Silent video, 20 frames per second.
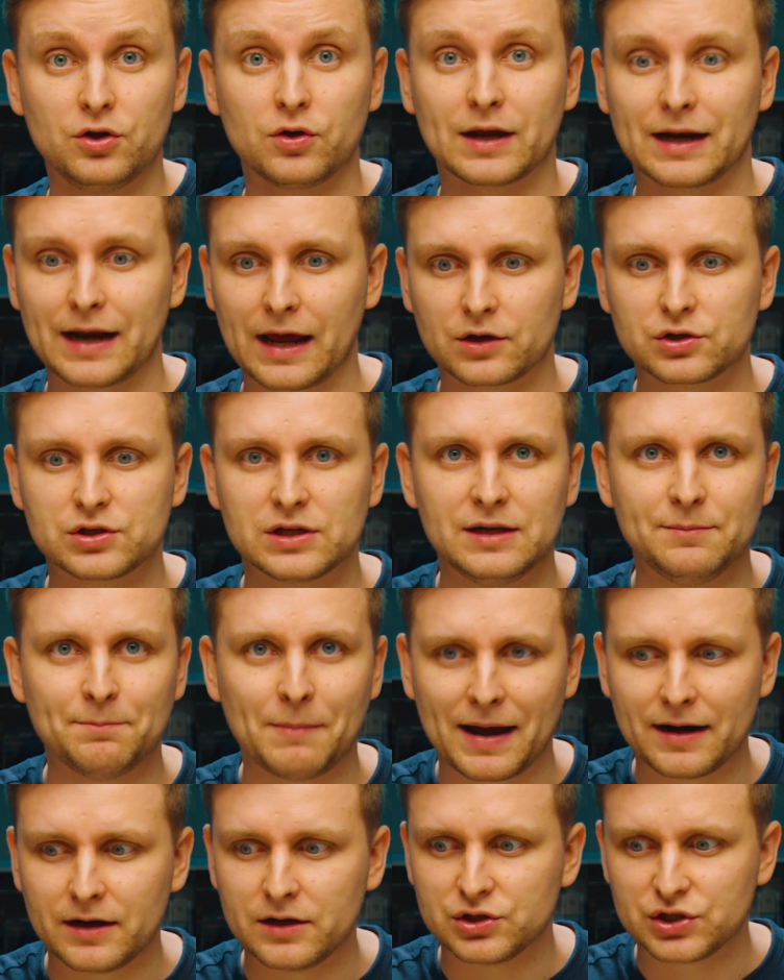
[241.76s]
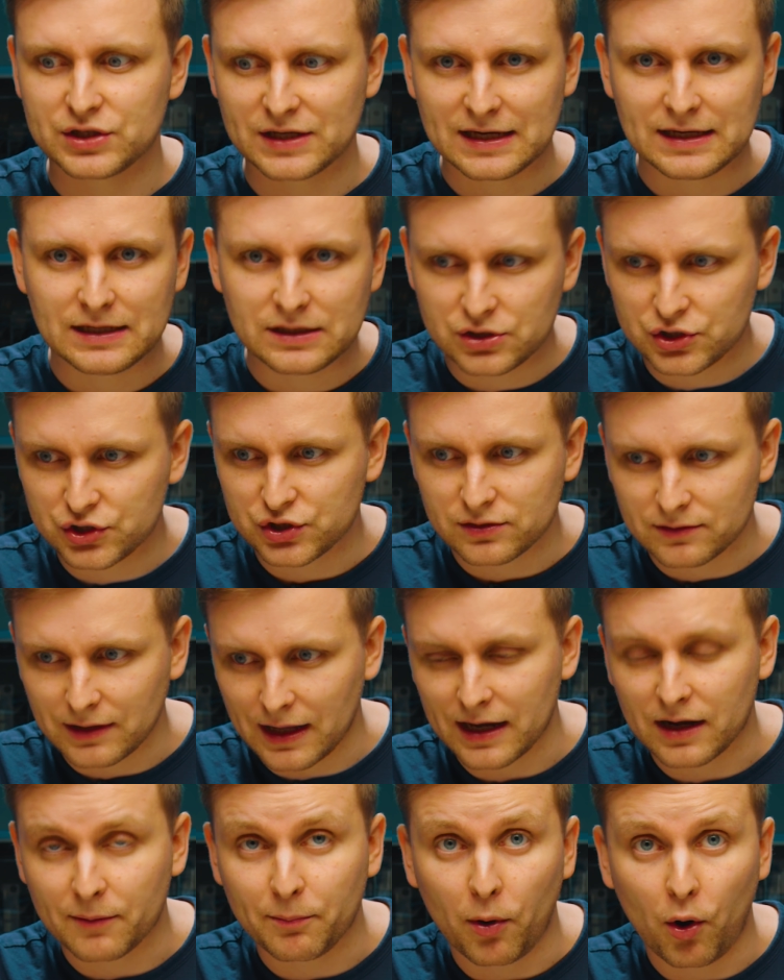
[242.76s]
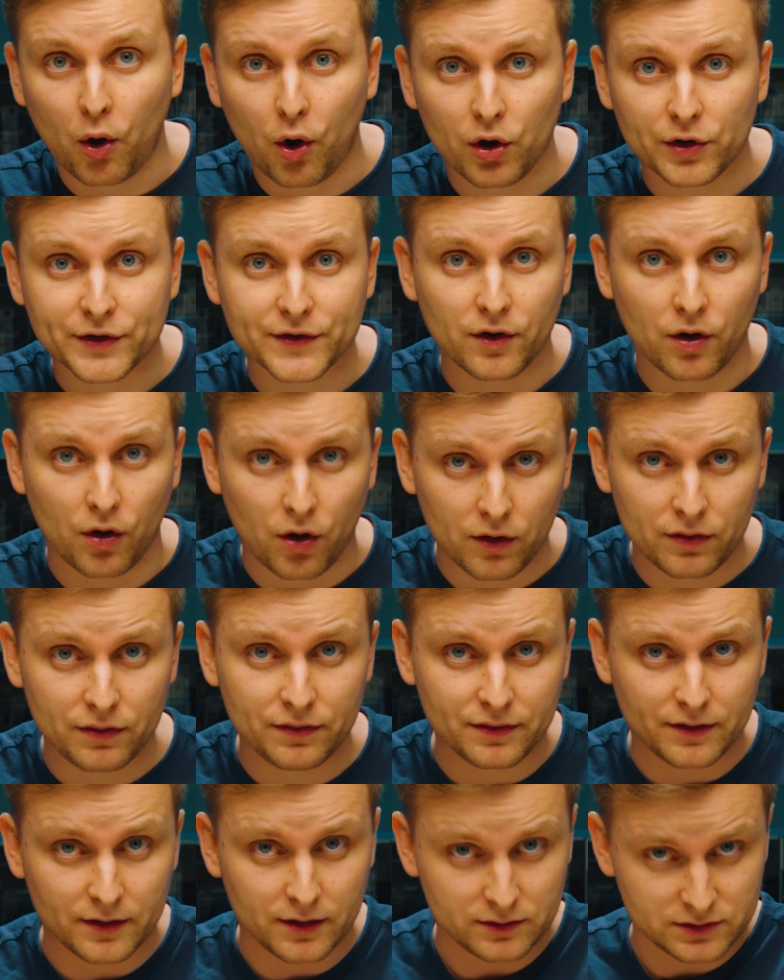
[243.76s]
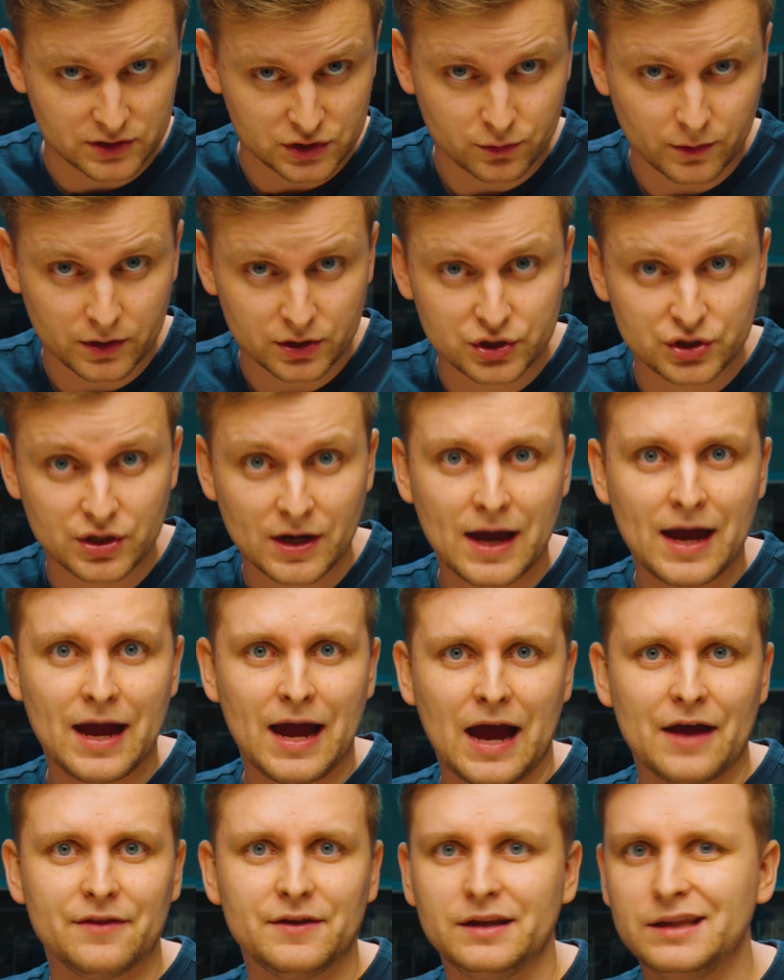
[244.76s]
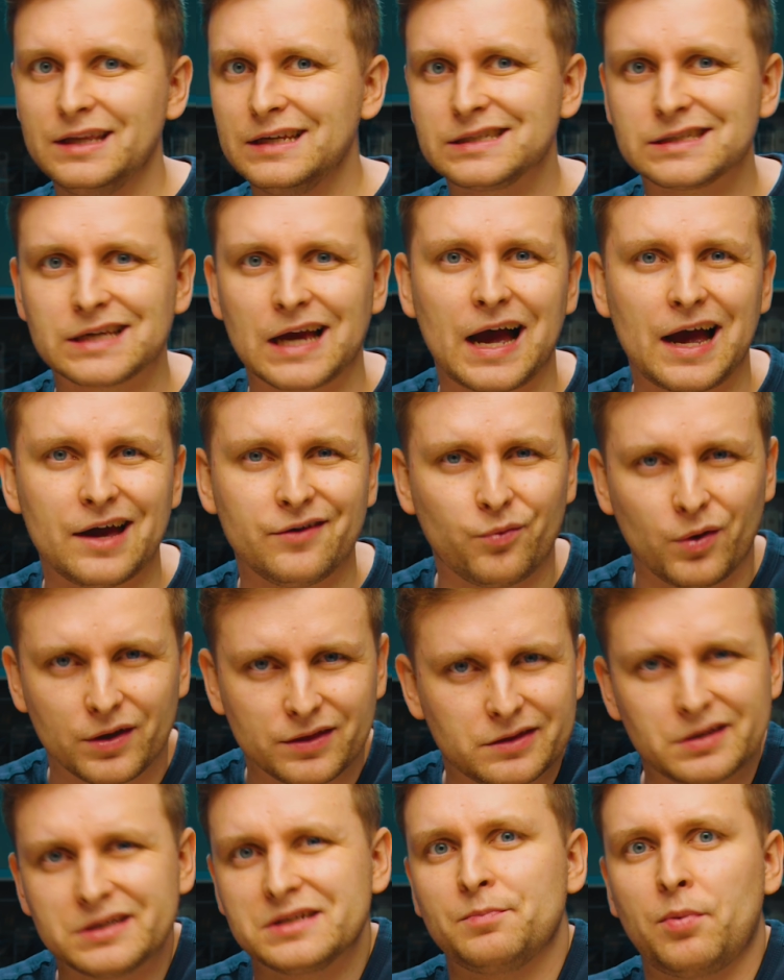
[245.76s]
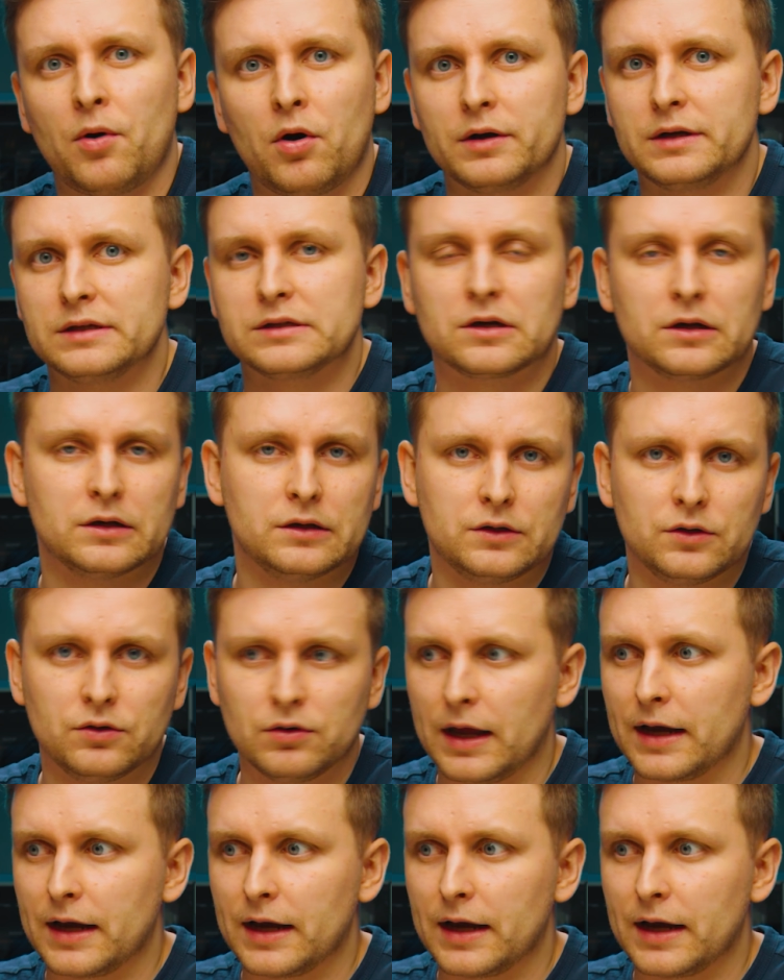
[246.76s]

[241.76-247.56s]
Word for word: you can actually manage each like port on the switch and then decide what this port is going to do.